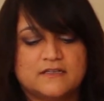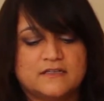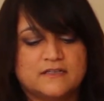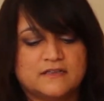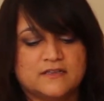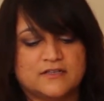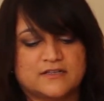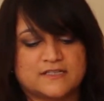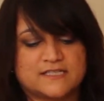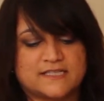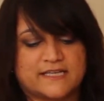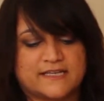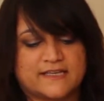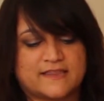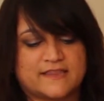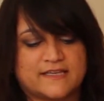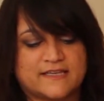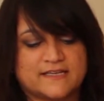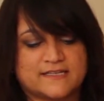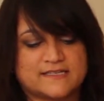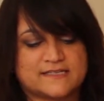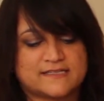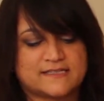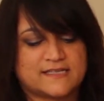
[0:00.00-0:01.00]
looks like
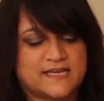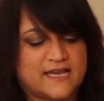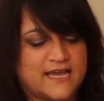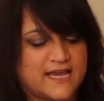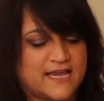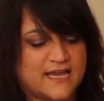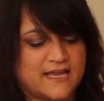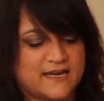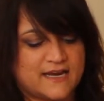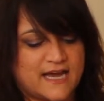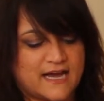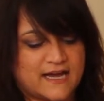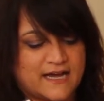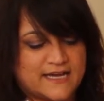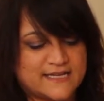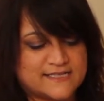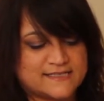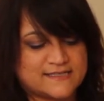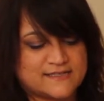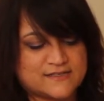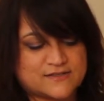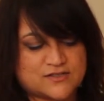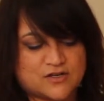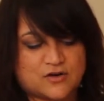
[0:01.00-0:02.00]
this, and
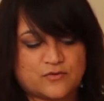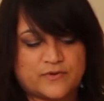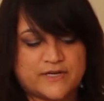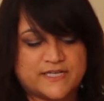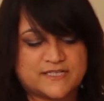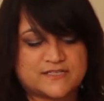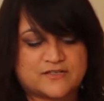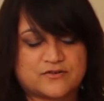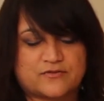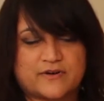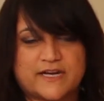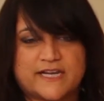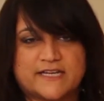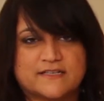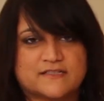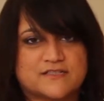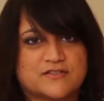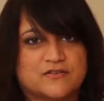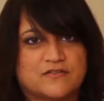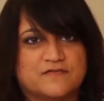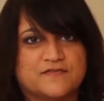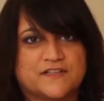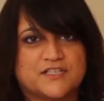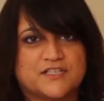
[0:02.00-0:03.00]
ice is always great. So if a